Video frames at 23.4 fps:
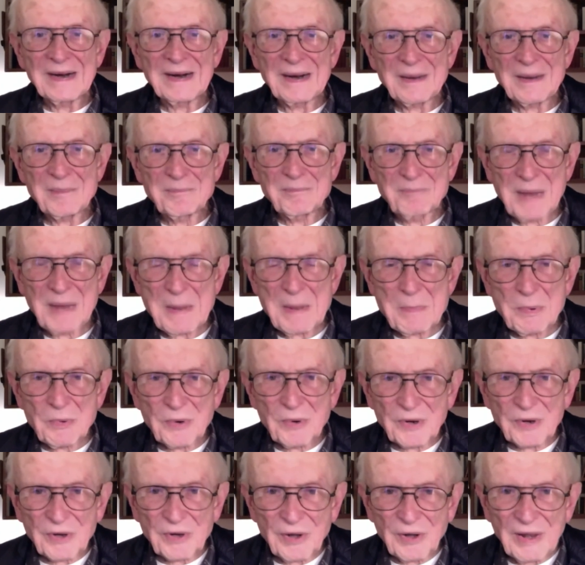People
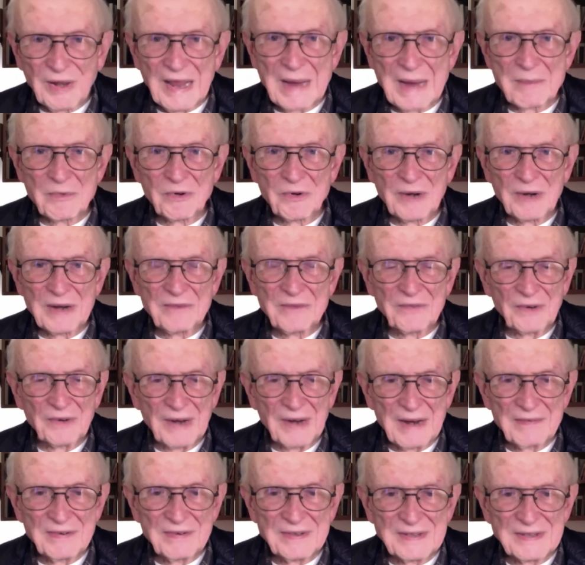were clamoring for
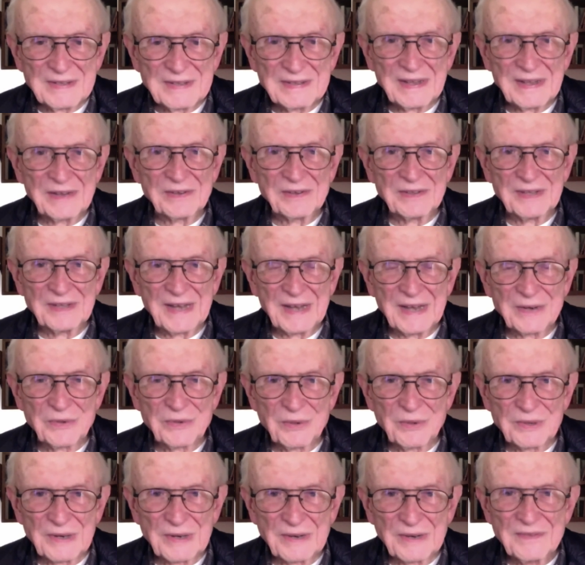everything they could get
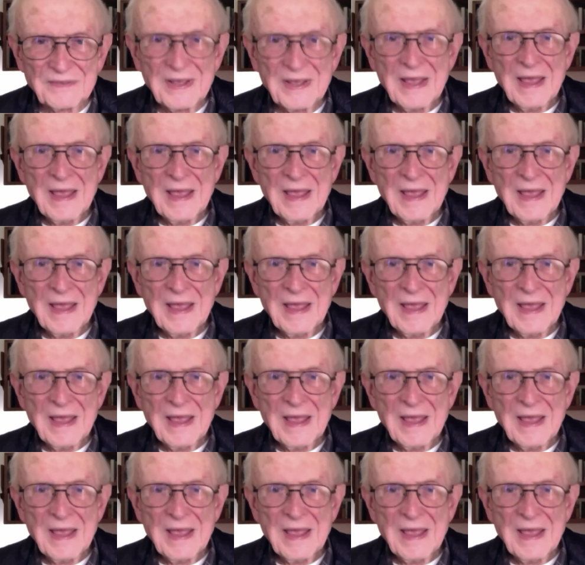hold of.